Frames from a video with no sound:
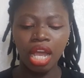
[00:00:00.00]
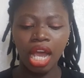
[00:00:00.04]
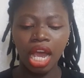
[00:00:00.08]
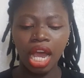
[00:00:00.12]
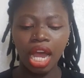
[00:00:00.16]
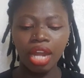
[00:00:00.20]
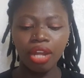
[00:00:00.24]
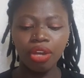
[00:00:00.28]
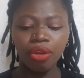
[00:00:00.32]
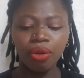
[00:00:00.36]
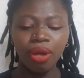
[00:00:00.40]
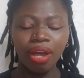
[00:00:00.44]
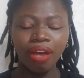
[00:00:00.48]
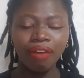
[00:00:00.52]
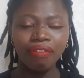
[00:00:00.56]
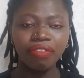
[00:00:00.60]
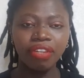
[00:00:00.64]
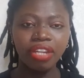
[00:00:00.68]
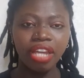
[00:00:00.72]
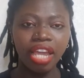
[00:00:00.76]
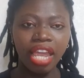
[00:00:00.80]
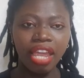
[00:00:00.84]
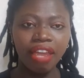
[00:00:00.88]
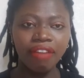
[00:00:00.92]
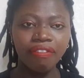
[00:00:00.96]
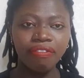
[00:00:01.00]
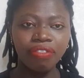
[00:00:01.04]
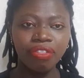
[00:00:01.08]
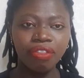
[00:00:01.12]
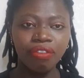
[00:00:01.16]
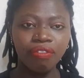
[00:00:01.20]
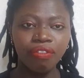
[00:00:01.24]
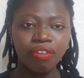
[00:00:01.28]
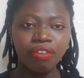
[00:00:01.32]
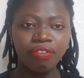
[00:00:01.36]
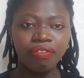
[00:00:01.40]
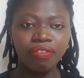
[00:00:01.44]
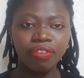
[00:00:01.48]
And you have the
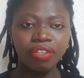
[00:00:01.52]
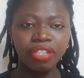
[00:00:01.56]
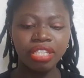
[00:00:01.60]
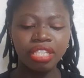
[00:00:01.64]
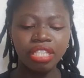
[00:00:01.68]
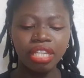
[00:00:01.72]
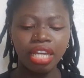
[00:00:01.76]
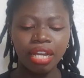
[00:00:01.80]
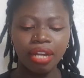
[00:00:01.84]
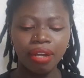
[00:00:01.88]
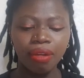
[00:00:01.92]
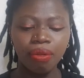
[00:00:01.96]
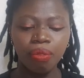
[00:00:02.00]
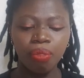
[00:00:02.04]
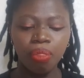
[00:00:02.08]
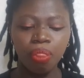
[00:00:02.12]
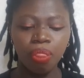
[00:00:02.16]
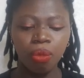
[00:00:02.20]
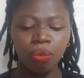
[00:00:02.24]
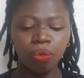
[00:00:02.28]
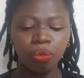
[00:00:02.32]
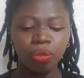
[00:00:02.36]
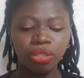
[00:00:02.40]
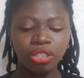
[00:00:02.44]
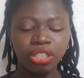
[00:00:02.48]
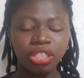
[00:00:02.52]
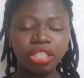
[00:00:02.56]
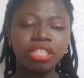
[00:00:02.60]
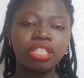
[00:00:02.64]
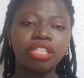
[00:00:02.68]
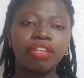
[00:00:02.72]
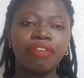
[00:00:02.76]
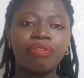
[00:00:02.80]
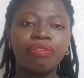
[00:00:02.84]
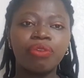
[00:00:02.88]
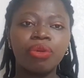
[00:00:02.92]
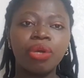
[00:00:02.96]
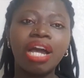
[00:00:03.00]
F3 visa, which is
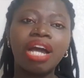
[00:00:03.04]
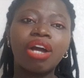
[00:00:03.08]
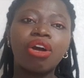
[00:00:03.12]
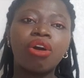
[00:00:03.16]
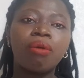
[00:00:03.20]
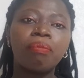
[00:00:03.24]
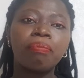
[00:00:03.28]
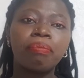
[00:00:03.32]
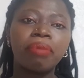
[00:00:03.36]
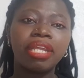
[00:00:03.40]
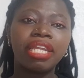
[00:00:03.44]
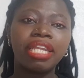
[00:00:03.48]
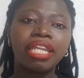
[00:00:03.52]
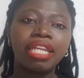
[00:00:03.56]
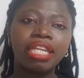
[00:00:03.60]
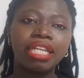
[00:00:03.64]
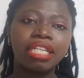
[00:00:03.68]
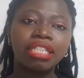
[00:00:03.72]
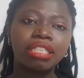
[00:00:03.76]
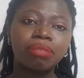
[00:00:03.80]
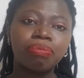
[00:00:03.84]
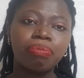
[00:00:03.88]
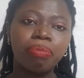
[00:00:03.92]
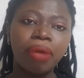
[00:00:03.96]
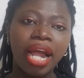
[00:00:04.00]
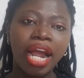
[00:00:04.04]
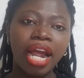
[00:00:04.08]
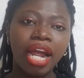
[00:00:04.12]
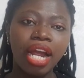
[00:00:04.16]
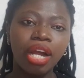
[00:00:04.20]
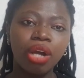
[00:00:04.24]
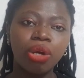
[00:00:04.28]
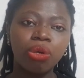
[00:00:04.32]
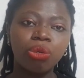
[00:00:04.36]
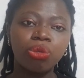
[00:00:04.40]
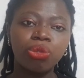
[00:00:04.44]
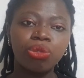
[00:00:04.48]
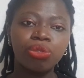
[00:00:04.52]
if you're accompanying a
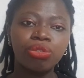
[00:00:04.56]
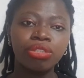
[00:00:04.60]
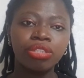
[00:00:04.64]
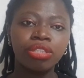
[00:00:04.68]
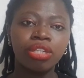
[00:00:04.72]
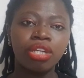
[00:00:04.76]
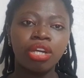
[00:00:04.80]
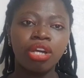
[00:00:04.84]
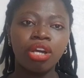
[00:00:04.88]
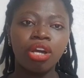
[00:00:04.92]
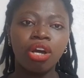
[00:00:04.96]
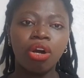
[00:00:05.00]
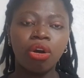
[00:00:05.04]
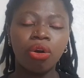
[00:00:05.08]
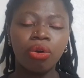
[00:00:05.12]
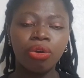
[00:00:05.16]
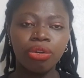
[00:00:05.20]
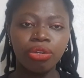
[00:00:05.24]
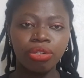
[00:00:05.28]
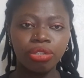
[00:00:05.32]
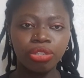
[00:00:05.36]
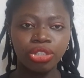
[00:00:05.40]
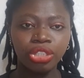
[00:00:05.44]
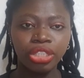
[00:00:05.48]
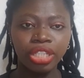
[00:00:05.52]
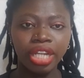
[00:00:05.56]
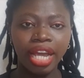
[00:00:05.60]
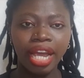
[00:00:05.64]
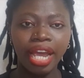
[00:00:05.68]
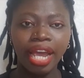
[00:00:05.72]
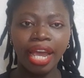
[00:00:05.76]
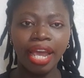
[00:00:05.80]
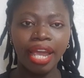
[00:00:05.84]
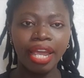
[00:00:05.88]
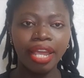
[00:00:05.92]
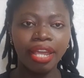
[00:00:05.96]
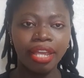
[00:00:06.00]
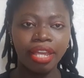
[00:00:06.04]
spouse or your
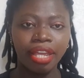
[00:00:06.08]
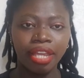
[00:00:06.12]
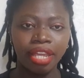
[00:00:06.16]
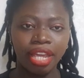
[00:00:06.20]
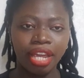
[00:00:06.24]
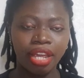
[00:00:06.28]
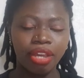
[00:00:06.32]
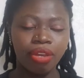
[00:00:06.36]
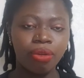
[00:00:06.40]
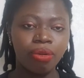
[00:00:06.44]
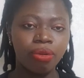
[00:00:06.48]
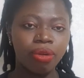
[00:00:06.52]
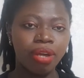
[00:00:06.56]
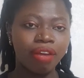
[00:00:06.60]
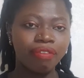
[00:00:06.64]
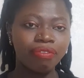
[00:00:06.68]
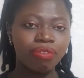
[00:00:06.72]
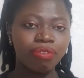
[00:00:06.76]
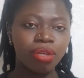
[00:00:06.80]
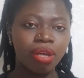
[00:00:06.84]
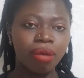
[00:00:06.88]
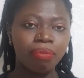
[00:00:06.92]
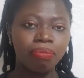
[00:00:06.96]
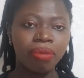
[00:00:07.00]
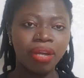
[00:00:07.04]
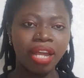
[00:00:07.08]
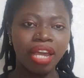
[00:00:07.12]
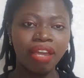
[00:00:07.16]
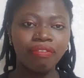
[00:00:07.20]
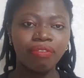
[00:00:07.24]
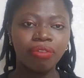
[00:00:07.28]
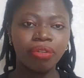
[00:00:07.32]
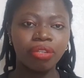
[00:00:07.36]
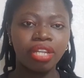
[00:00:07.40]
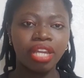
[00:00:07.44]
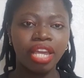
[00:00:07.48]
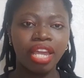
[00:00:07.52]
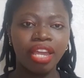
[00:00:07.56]
child. Yeah, you have to apply
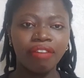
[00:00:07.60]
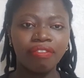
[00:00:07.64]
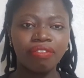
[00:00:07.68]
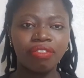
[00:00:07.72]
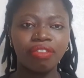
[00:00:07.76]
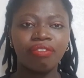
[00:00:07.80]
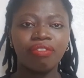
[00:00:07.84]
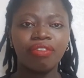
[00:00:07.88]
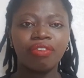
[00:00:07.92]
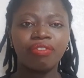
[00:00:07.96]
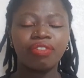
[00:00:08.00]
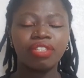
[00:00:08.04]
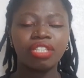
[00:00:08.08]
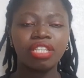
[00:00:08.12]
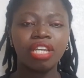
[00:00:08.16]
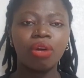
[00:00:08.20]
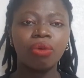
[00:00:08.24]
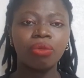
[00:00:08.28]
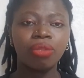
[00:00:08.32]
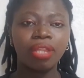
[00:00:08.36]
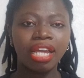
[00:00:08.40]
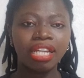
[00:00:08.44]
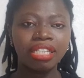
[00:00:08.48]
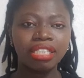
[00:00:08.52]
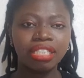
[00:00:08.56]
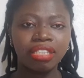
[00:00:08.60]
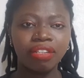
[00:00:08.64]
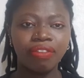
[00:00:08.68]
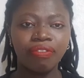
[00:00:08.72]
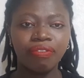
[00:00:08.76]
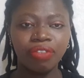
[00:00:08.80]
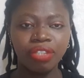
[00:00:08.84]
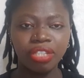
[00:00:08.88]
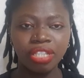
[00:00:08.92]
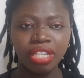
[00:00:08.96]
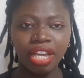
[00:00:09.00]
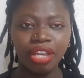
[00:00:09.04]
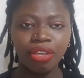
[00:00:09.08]
for the F3 visa, or that's the
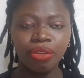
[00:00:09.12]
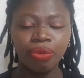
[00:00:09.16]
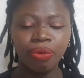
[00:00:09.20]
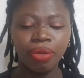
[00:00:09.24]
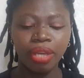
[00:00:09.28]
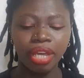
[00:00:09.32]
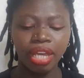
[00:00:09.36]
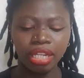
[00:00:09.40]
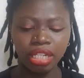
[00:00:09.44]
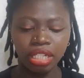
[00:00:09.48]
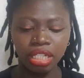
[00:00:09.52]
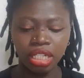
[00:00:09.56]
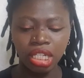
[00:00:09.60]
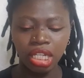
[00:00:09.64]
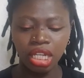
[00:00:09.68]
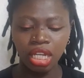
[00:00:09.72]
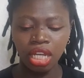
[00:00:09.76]
visa you get.